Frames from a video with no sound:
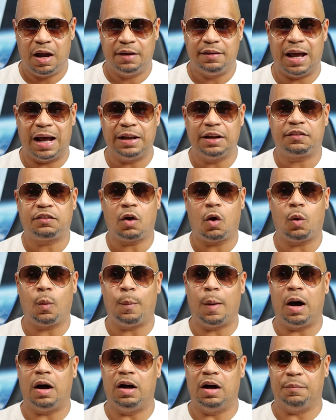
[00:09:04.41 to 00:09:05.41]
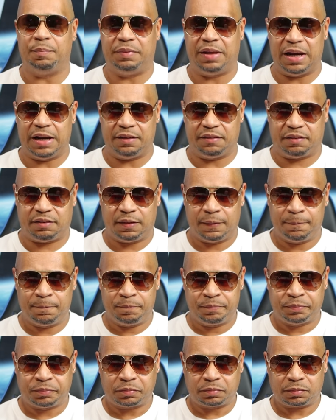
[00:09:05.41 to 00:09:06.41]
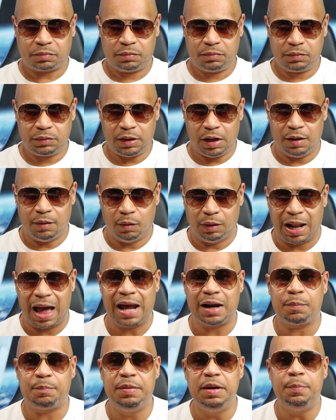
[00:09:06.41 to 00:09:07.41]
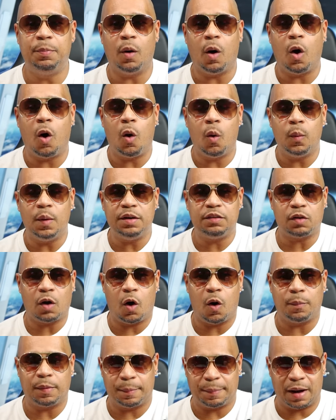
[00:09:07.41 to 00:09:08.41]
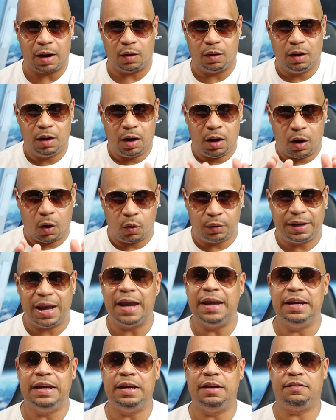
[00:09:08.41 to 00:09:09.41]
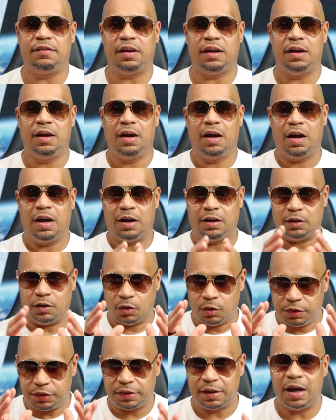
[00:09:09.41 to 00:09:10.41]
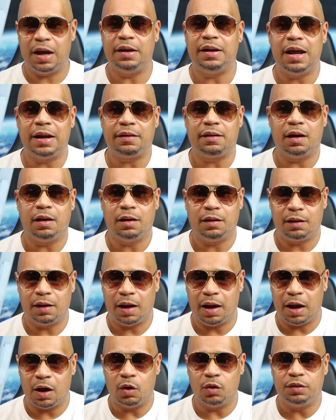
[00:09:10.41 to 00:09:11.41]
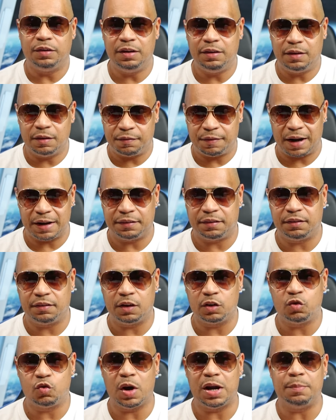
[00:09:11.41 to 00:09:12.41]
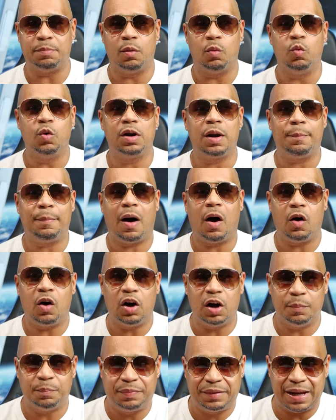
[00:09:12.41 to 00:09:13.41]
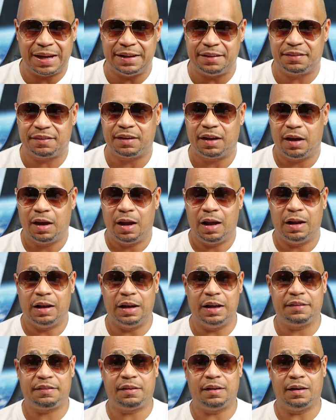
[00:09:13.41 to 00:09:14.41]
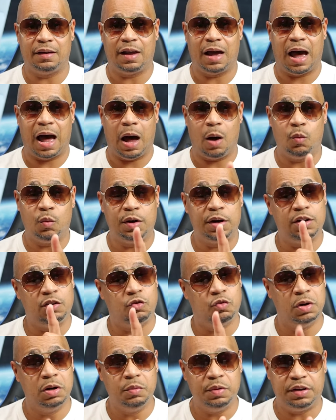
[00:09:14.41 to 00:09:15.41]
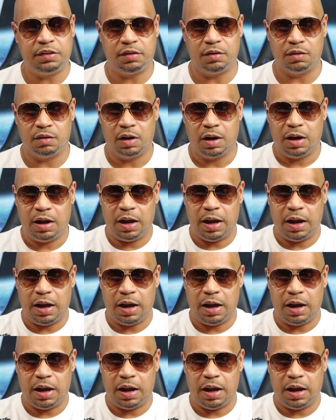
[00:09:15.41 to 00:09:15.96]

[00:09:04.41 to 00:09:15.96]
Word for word: Now let's talk about updates. A lot of people always talk about, okay, Eazy, you saying that the, the LG devices are great, but what about updates? Listen, I would agree with you.